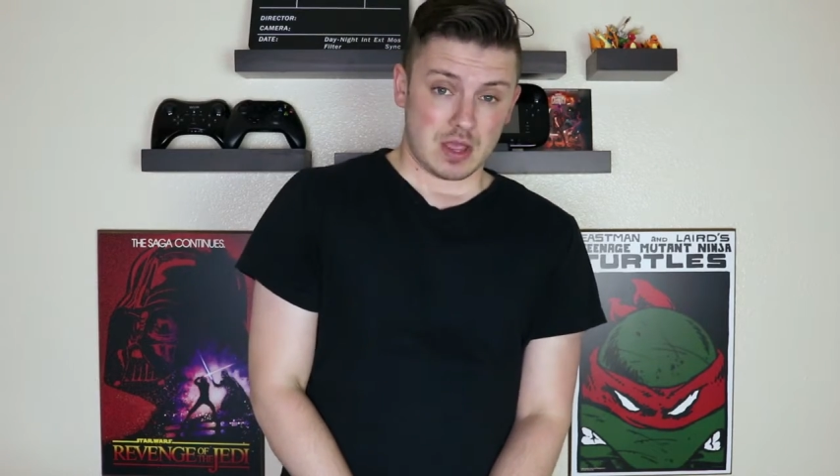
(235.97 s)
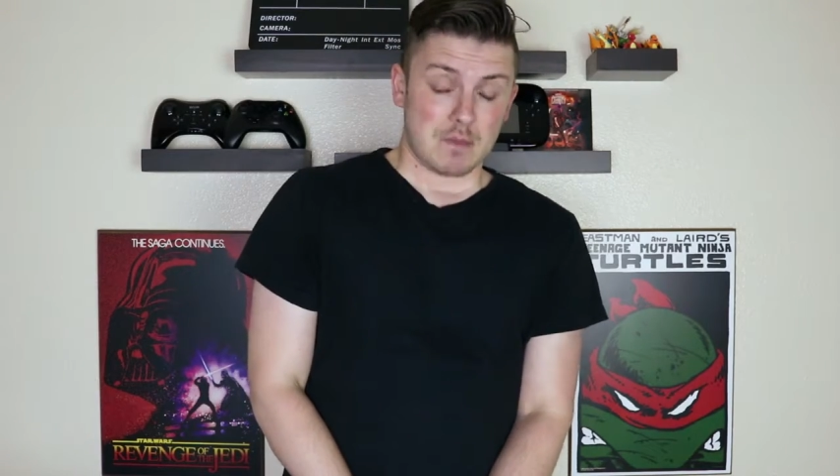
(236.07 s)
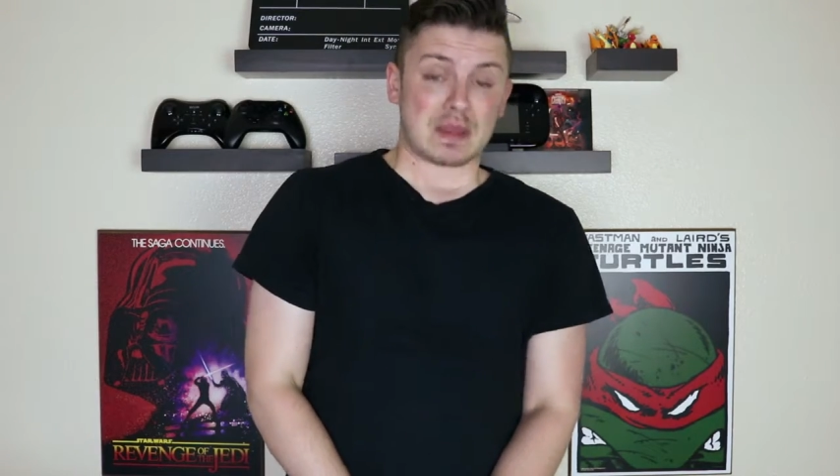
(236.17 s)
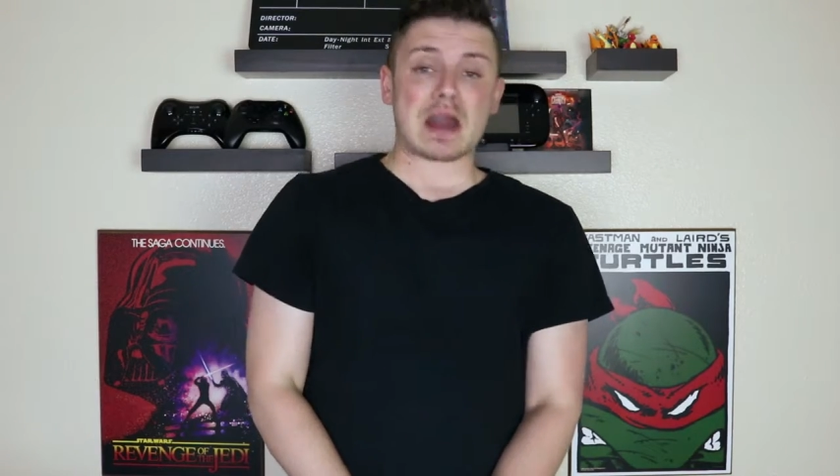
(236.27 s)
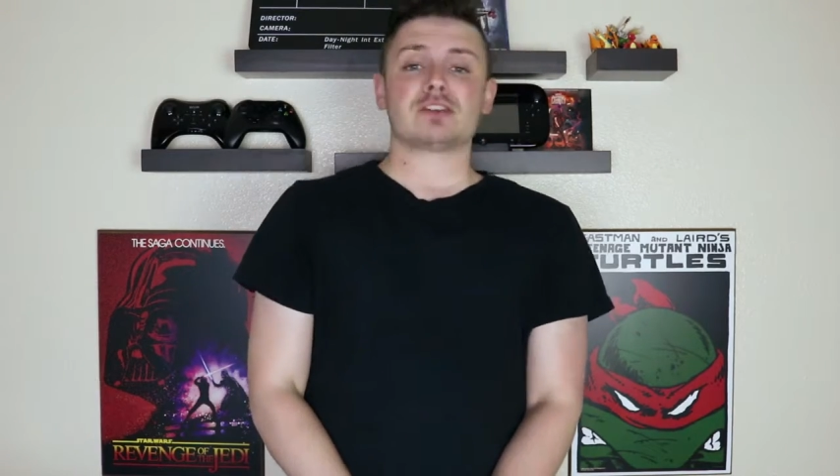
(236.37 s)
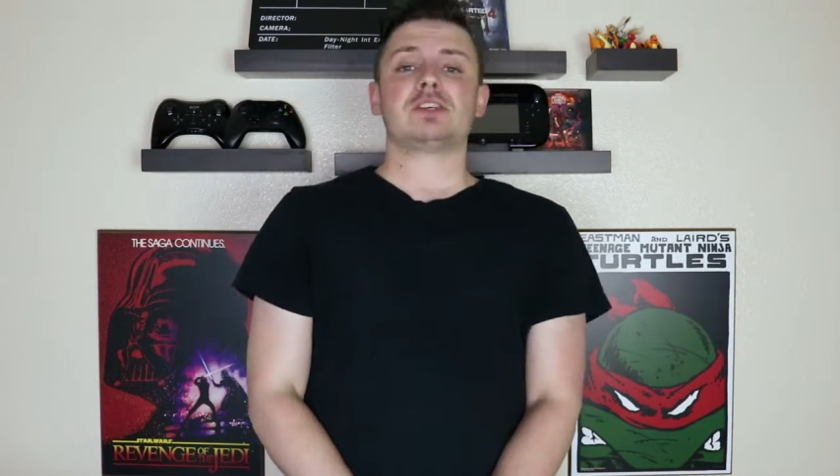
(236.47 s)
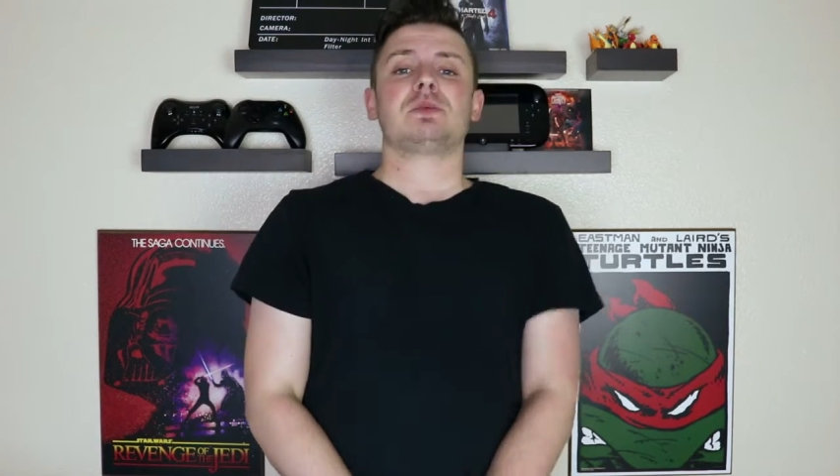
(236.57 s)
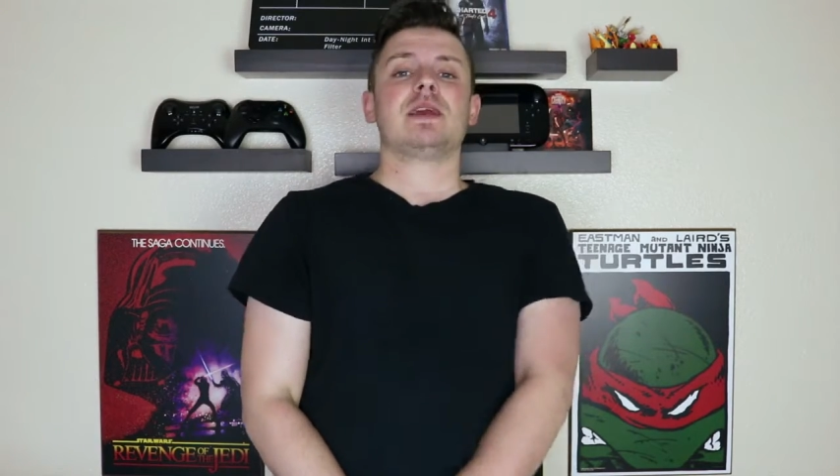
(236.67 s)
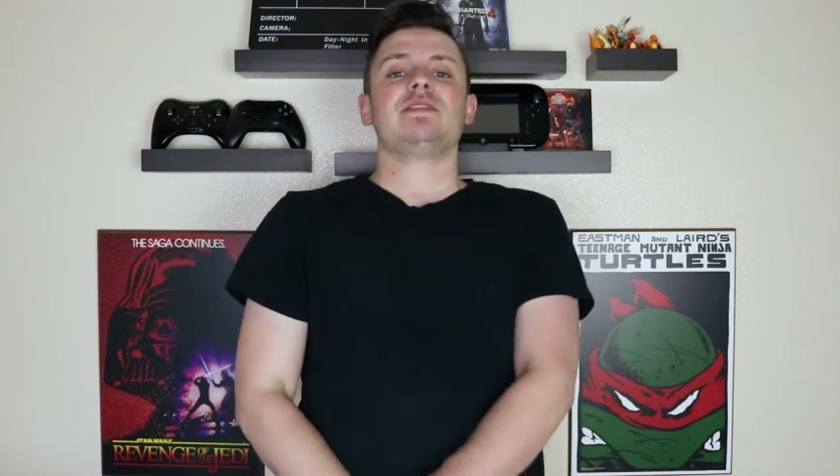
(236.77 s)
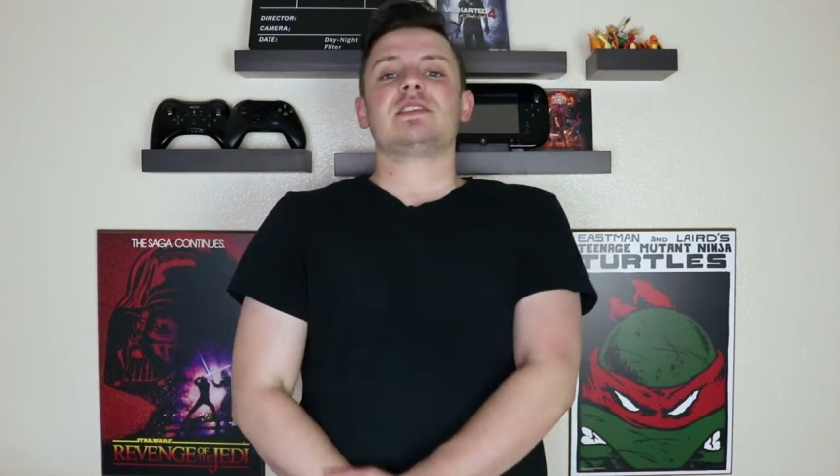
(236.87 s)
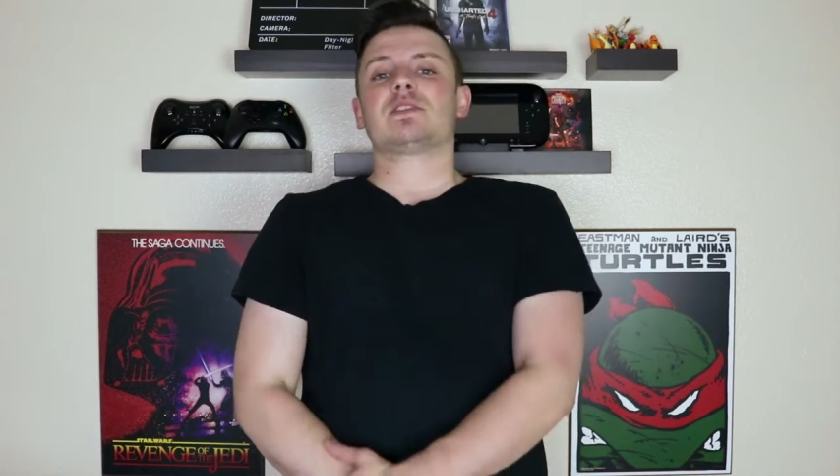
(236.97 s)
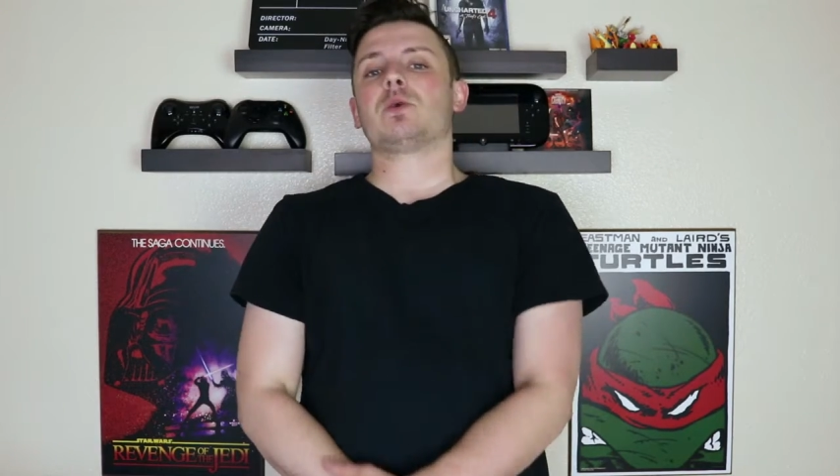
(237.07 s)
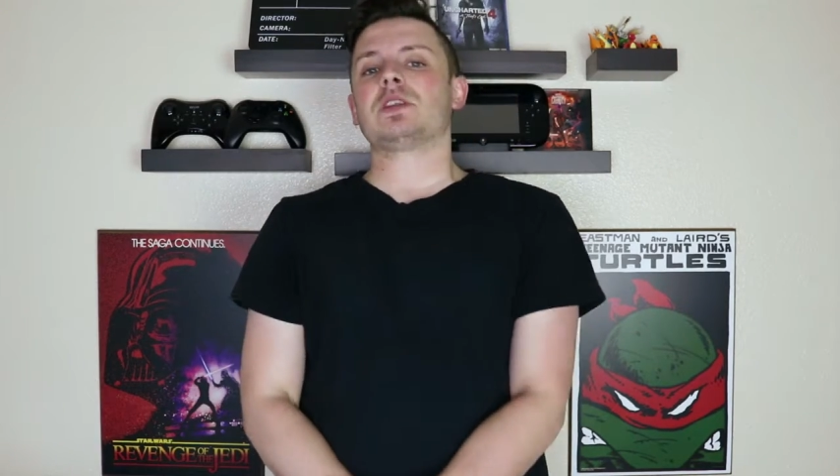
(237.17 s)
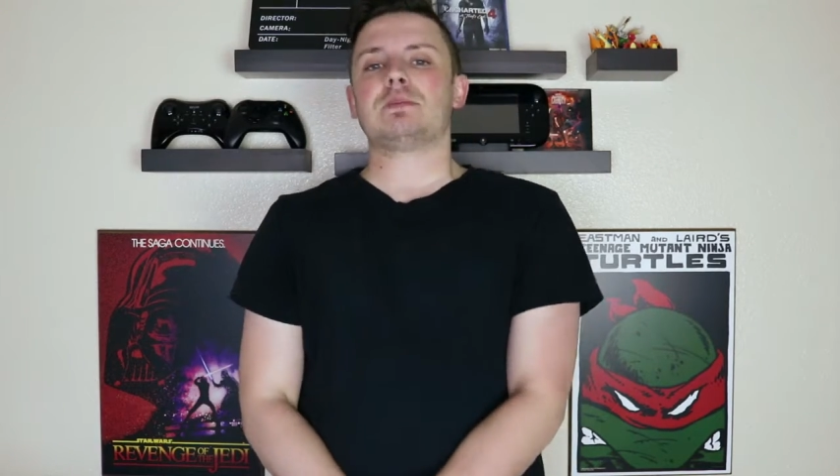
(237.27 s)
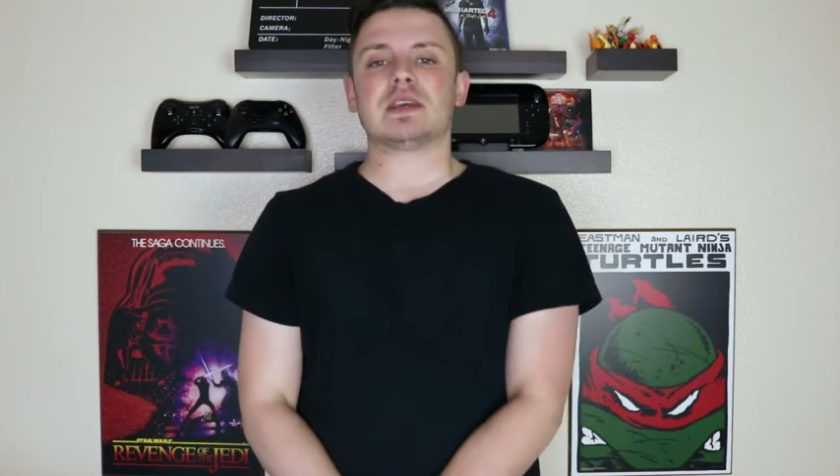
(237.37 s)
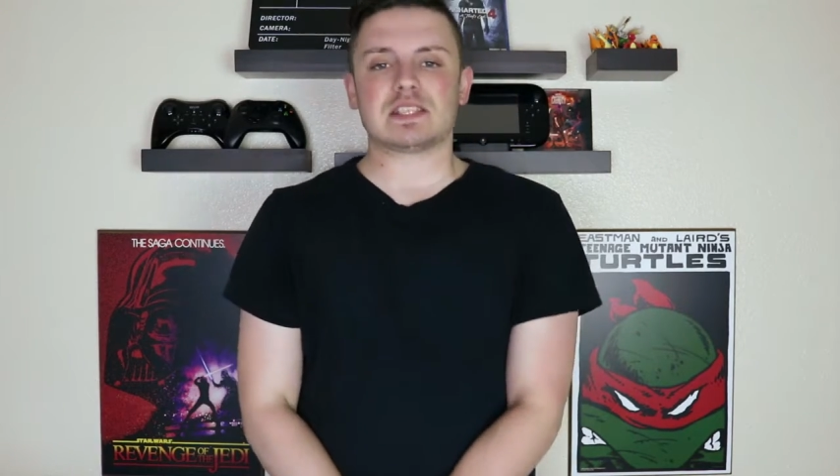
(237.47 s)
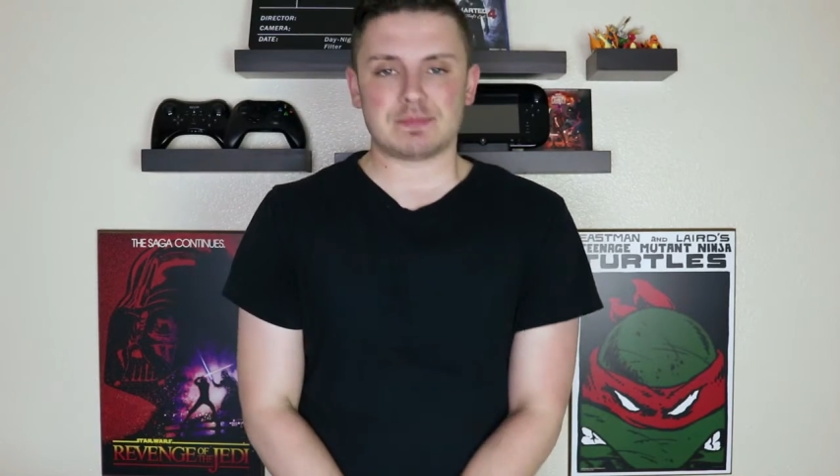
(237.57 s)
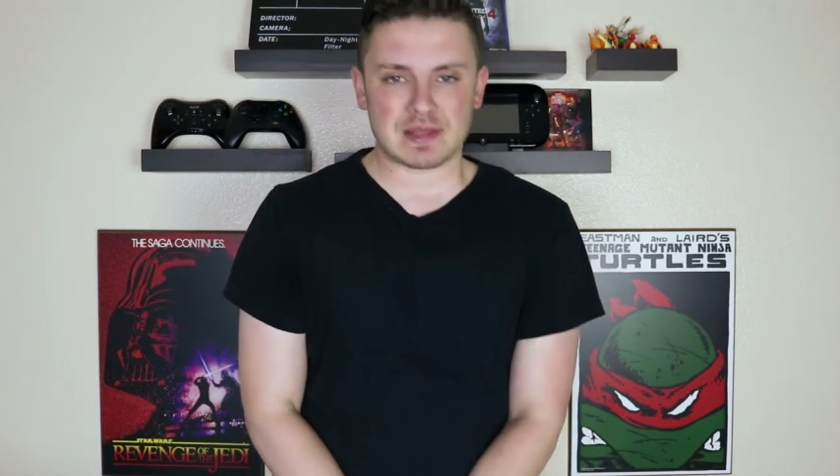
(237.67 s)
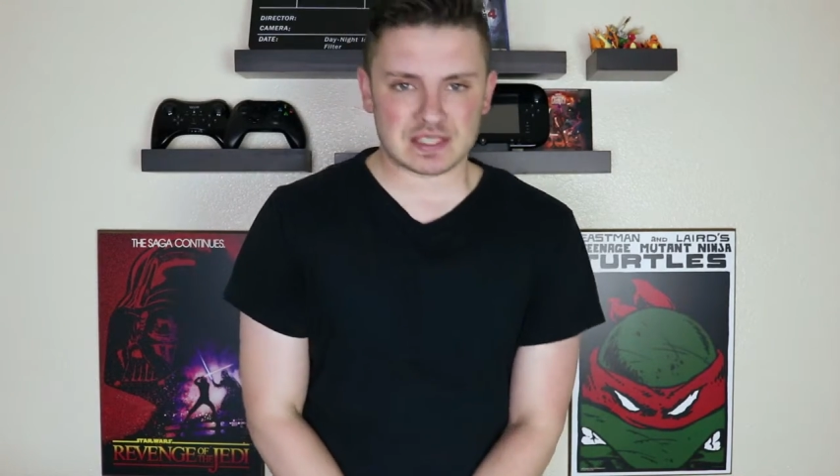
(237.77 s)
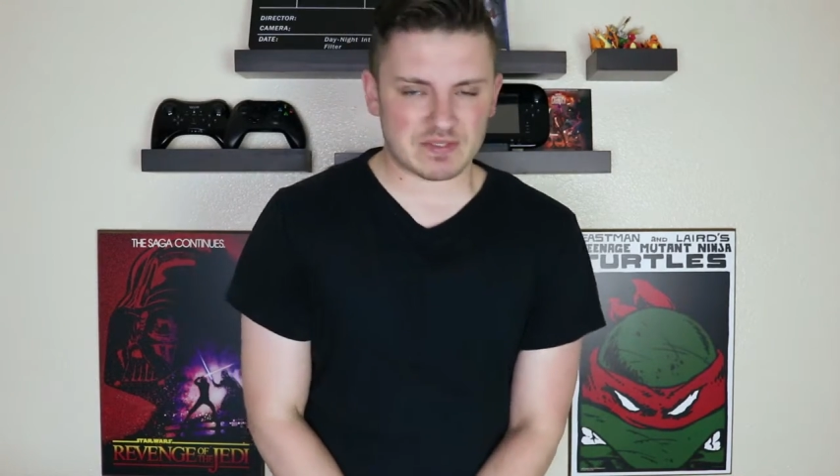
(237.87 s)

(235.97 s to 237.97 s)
But now she believes it's going to be expensive.